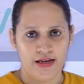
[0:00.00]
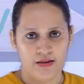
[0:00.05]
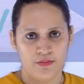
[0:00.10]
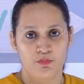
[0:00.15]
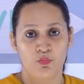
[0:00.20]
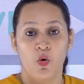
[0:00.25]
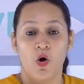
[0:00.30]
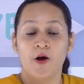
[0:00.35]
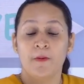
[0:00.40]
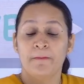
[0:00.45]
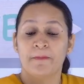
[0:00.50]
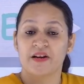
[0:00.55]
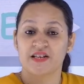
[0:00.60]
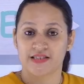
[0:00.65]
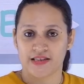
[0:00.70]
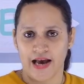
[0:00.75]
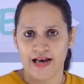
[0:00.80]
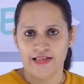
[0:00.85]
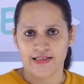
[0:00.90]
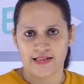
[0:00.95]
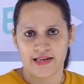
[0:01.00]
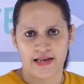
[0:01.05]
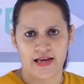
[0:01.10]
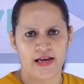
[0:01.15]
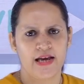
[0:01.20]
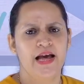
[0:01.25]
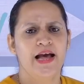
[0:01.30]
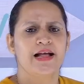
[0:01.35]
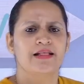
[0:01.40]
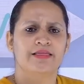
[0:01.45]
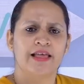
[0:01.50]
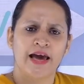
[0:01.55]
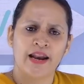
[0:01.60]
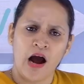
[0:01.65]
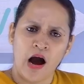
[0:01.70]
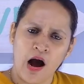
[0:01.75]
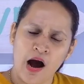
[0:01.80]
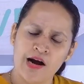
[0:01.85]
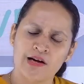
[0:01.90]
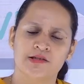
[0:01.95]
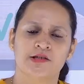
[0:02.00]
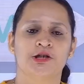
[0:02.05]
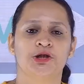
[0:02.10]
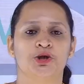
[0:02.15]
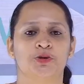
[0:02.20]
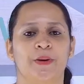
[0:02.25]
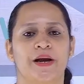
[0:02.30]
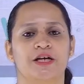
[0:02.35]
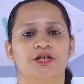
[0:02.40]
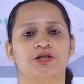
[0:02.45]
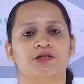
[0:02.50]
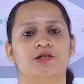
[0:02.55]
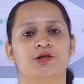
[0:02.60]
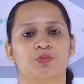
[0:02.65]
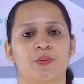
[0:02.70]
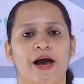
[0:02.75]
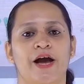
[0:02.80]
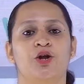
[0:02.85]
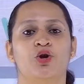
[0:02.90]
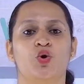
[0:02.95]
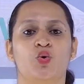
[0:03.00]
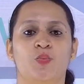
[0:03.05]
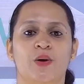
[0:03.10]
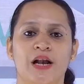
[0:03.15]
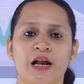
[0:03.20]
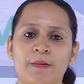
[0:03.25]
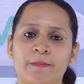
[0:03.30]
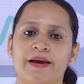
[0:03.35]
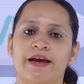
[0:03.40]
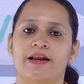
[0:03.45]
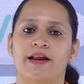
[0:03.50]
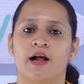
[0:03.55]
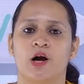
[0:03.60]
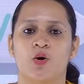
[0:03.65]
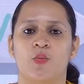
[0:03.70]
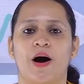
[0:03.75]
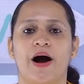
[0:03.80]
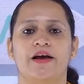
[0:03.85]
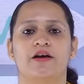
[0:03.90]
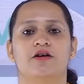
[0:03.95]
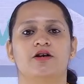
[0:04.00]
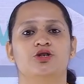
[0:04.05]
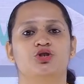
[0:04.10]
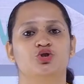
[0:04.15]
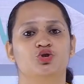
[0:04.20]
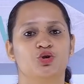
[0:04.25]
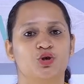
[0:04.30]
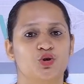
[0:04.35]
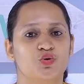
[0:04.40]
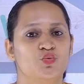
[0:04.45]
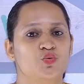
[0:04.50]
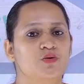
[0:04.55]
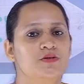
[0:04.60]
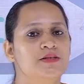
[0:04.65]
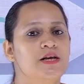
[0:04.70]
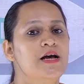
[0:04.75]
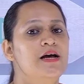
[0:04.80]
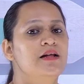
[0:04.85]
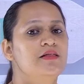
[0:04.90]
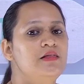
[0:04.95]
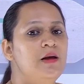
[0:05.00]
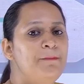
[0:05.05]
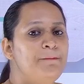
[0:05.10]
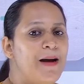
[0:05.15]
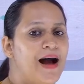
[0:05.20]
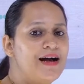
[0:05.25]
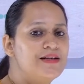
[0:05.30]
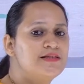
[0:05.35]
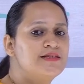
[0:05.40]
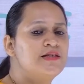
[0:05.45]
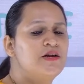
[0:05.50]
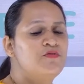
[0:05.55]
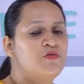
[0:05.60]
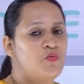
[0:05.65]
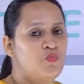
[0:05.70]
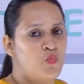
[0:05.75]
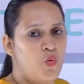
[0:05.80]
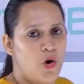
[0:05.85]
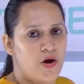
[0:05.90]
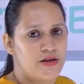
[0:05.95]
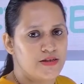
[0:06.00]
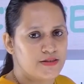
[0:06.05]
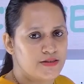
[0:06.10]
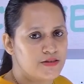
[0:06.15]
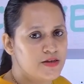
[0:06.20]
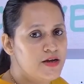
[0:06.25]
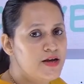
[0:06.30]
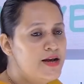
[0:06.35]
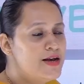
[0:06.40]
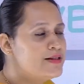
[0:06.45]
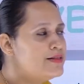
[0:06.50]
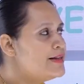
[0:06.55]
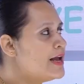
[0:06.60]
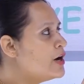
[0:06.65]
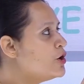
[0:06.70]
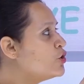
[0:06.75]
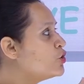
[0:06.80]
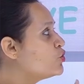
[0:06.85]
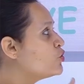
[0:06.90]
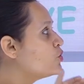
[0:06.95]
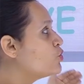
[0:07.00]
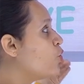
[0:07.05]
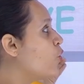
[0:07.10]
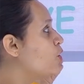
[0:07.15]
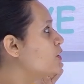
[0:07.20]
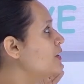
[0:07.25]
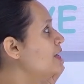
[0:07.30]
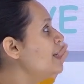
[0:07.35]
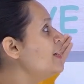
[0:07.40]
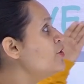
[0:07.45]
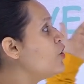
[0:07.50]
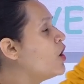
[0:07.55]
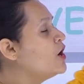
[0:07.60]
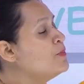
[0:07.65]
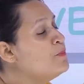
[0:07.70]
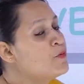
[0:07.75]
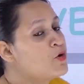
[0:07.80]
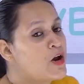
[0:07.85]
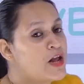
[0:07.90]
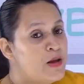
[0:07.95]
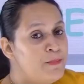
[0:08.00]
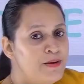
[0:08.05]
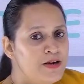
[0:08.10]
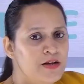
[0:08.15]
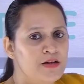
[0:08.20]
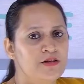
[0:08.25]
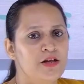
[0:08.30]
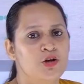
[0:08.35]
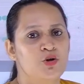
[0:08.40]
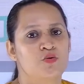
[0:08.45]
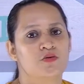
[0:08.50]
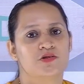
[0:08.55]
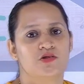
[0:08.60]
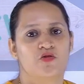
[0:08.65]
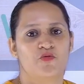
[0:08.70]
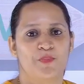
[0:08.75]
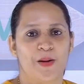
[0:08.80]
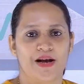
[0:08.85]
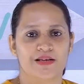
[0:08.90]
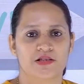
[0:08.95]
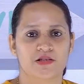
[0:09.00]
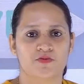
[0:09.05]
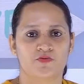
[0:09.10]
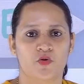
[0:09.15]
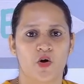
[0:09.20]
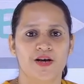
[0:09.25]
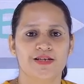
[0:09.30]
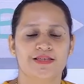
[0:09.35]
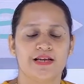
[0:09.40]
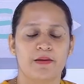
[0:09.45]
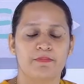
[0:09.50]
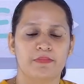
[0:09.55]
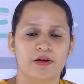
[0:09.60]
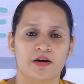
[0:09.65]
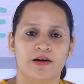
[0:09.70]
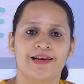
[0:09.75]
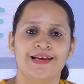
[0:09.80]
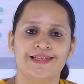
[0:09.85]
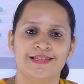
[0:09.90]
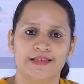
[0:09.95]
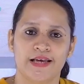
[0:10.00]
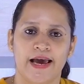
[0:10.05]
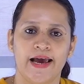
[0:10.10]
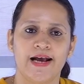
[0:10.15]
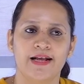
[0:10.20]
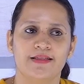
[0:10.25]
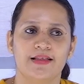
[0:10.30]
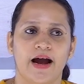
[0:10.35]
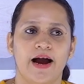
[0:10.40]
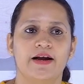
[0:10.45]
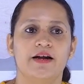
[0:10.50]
more precisely. There are situations where you will be required to use the passive voice. They are totally not prohibiting the use of passive voice. They are merely saying that